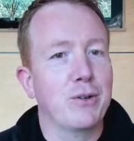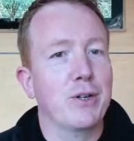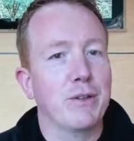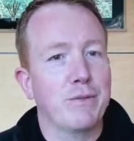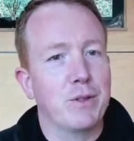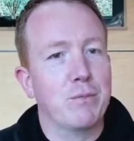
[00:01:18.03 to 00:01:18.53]

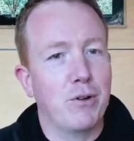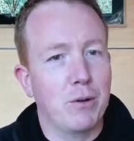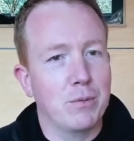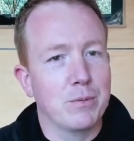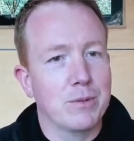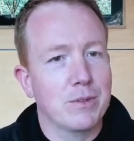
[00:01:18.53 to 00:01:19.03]
looking for the
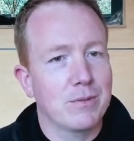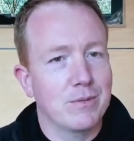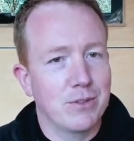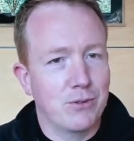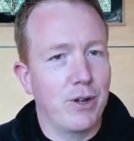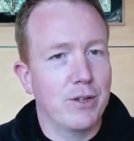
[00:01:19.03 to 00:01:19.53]
problems
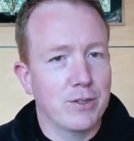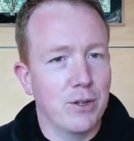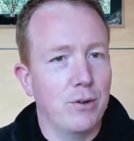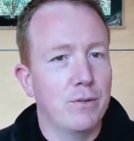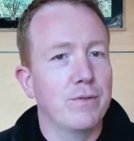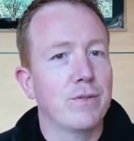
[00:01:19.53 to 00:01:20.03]
to try and
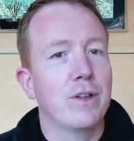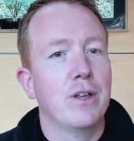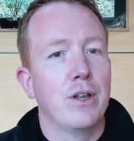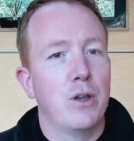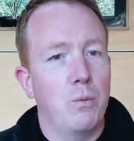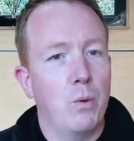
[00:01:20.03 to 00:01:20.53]
solve,
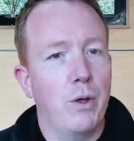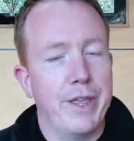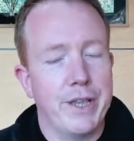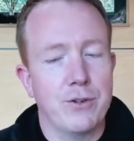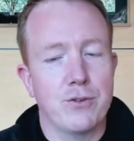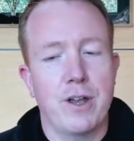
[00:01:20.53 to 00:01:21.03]
what they
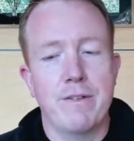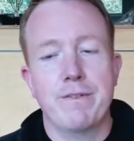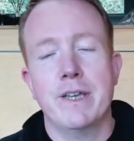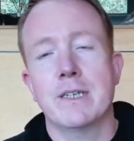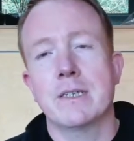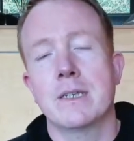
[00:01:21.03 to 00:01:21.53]
can try and
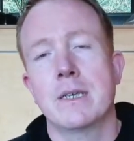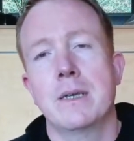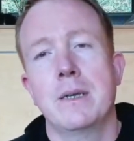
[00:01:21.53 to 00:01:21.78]
fix.